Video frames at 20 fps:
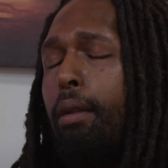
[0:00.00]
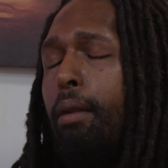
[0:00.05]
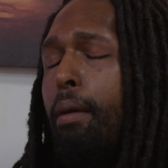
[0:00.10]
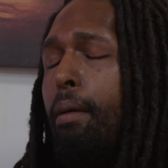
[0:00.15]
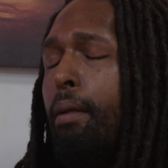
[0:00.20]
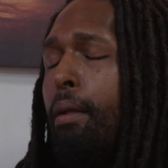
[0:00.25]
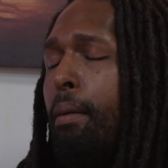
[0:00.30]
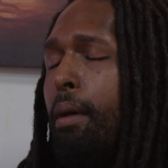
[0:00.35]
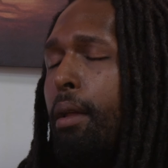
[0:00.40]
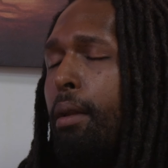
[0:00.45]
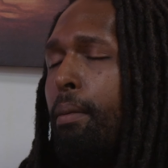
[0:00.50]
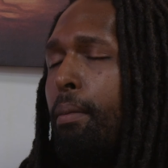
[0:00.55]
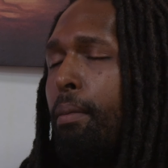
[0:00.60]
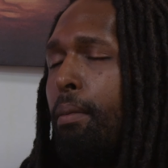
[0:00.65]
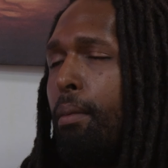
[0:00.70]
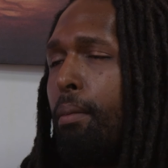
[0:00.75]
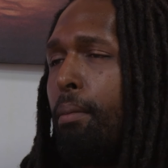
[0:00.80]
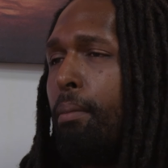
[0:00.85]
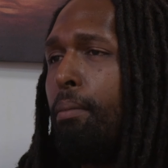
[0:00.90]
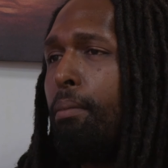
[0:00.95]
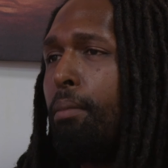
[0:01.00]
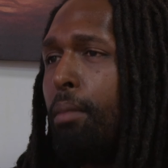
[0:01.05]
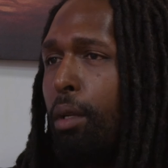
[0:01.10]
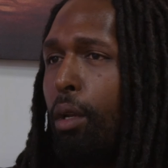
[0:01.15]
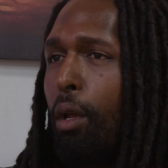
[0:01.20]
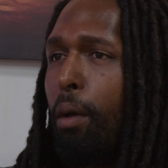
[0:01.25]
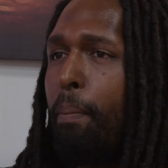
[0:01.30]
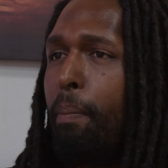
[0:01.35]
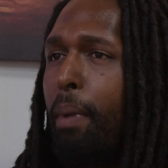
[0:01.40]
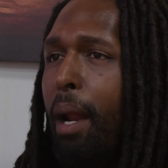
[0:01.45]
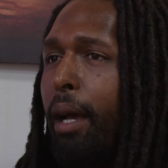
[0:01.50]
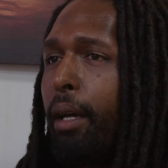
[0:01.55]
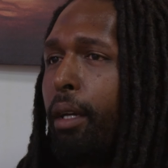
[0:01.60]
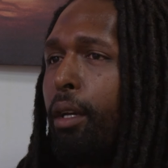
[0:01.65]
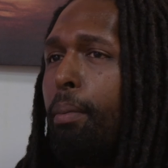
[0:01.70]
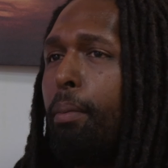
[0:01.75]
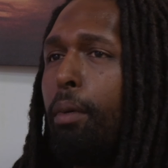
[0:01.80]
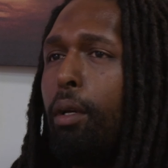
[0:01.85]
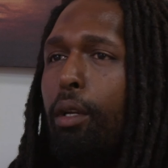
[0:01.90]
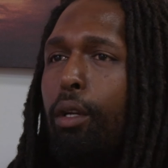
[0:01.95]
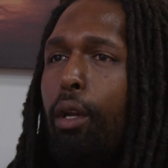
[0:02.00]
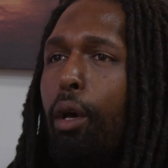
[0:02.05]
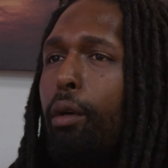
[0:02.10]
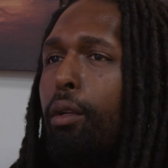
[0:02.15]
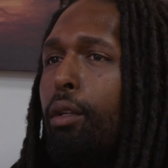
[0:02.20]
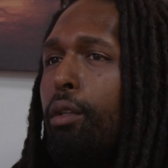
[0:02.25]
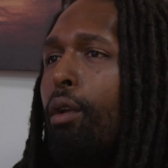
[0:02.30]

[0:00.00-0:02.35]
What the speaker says: in black community.